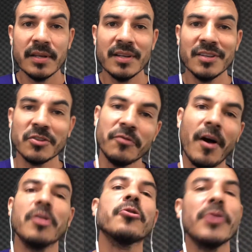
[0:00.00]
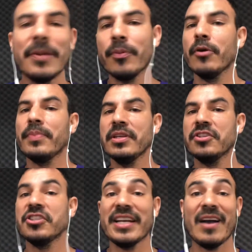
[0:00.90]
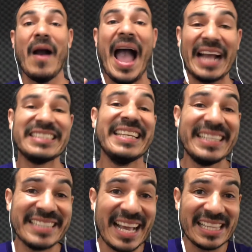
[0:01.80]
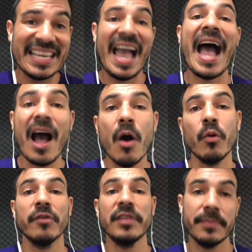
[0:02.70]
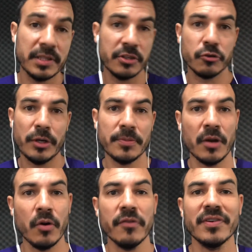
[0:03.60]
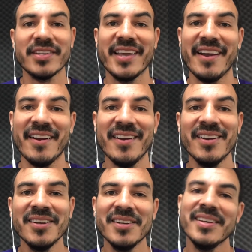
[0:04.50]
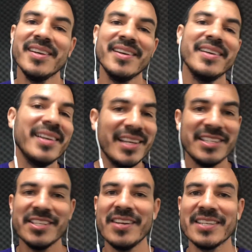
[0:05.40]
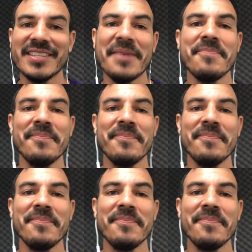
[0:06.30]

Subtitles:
So follow Create Purpose, check out exactly how we're flipping the script on orphan care, and see you next time.